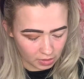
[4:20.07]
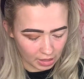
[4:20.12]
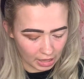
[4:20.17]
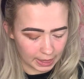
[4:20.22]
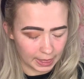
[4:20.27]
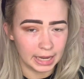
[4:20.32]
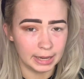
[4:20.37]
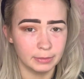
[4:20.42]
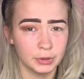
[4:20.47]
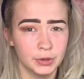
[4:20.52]
And
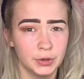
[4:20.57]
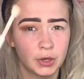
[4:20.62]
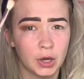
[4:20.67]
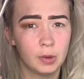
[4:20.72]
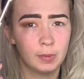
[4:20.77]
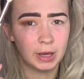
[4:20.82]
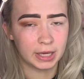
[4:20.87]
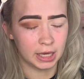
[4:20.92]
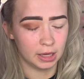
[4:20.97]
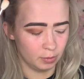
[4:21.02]
then I'm going to go
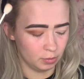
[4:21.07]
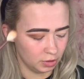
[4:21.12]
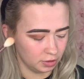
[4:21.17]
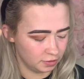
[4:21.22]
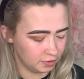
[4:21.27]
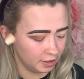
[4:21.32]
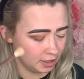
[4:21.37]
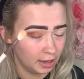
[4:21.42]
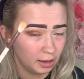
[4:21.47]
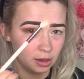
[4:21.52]
back in with
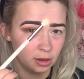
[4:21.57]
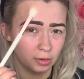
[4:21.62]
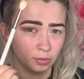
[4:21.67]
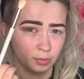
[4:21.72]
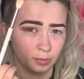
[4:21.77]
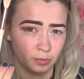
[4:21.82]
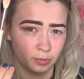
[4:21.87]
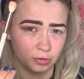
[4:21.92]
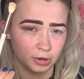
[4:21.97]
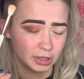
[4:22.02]
the
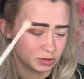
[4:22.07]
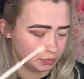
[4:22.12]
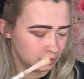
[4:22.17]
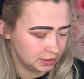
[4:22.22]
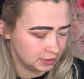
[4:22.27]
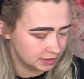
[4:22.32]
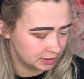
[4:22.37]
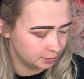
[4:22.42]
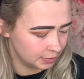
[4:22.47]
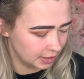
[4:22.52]
brush we
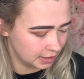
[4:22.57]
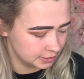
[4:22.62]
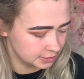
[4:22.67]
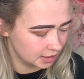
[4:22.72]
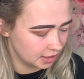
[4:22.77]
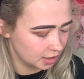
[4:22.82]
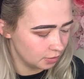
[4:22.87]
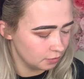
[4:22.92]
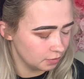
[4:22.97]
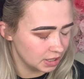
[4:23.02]
used to blend
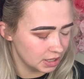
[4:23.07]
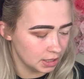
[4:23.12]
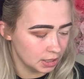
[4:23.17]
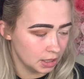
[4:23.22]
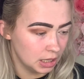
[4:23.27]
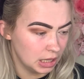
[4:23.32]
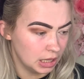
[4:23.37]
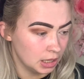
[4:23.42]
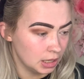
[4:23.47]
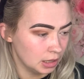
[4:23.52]
out
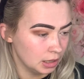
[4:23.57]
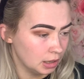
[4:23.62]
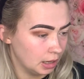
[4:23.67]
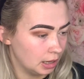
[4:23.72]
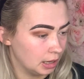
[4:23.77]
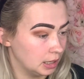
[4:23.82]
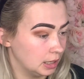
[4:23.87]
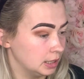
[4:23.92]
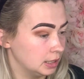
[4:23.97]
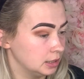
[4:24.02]

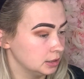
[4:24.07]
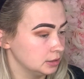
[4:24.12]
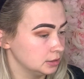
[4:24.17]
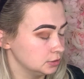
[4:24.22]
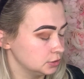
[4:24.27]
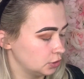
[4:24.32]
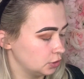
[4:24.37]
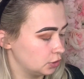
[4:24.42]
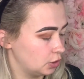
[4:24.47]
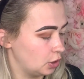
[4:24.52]
and
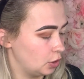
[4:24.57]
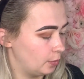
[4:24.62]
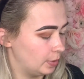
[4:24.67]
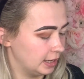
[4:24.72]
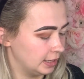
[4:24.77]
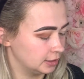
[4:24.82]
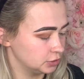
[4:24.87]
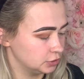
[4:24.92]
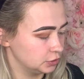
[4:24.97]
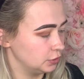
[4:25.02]
go back
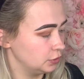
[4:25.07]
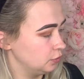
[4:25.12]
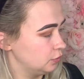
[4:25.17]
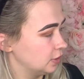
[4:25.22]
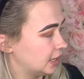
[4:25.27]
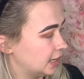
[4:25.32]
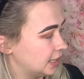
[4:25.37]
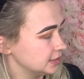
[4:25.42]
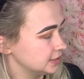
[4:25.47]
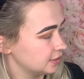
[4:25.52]
to
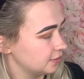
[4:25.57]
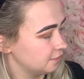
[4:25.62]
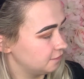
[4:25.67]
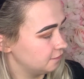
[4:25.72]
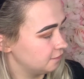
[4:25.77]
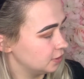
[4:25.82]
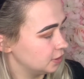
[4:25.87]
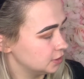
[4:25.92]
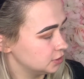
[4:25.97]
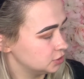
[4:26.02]
that
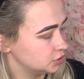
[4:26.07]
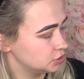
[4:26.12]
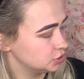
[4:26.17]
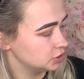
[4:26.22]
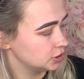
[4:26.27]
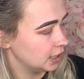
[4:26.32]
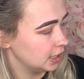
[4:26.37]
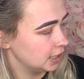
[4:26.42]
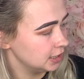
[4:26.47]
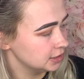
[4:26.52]
first
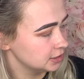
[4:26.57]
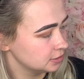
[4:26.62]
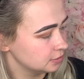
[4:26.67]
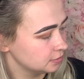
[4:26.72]
shade